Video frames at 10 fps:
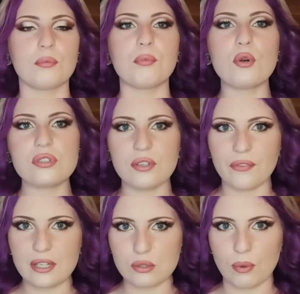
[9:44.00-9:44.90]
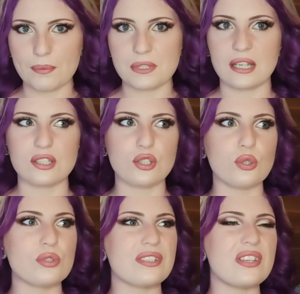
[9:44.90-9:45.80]
Most of these websites
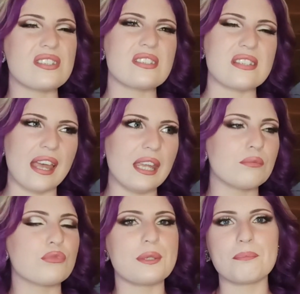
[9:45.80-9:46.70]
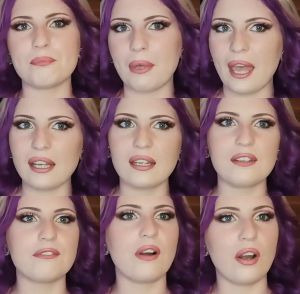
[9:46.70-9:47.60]
use the same
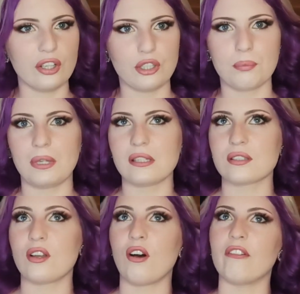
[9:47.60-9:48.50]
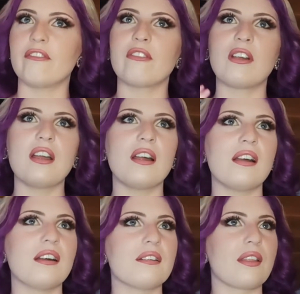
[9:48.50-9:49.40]
repetitive arguments of
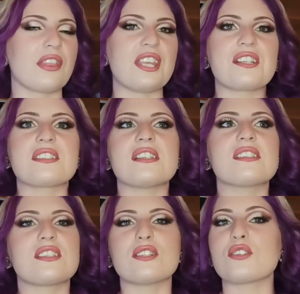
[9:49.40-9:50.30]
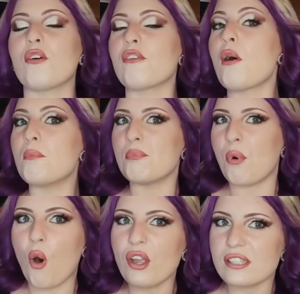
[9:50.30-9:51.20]
the existence of
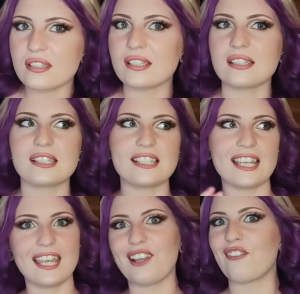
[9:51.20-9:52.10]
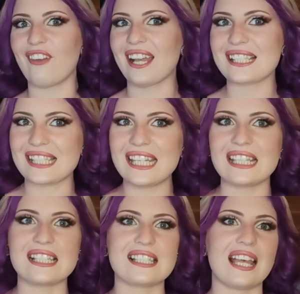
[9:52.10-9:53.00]
poisons in
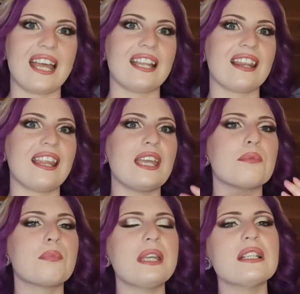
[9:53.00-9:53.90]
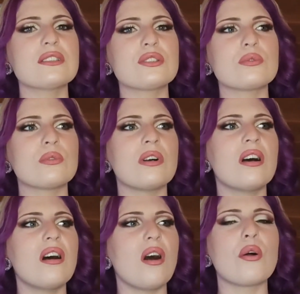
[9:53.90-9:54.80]
vaccines, and they appeal
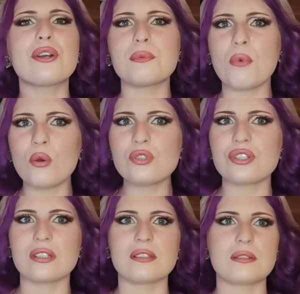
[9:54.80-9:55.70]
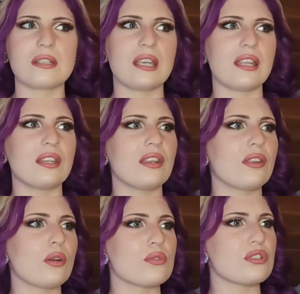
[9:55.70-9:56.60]
to our emotions
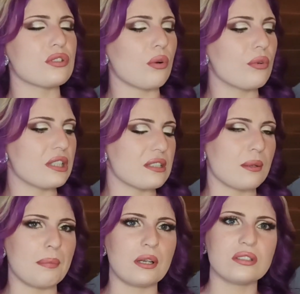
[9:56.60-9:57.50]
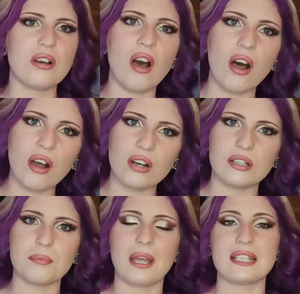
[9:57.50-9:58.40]
in those stories about
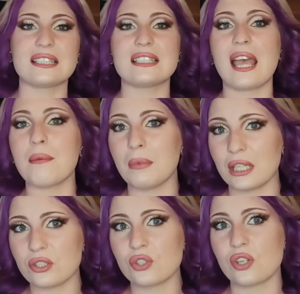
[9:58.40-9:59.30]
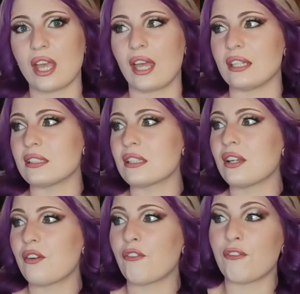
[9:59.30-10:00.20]
harm and damage and
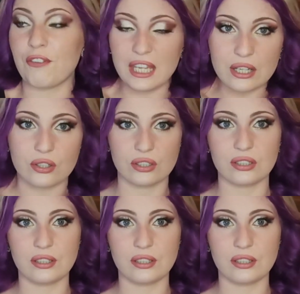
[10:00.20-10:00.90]
fear.